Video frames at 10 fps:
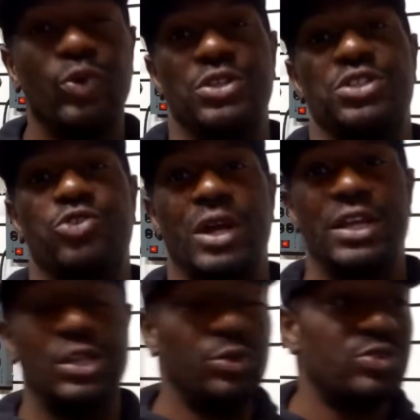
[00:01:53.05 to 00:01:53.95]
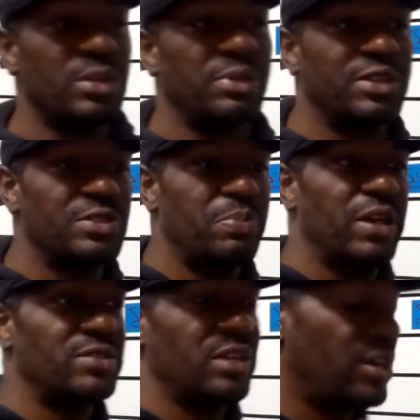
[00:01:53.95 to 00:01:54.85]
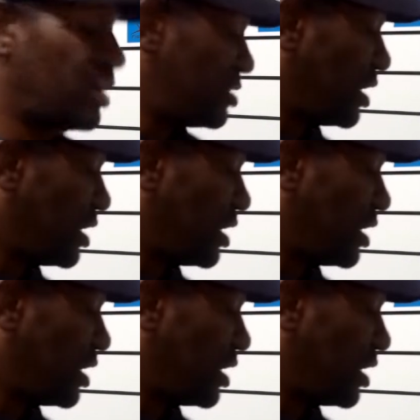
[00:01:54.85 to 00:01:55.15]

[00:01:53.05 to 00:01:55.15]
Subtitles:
want to try to use some of these baits in here, because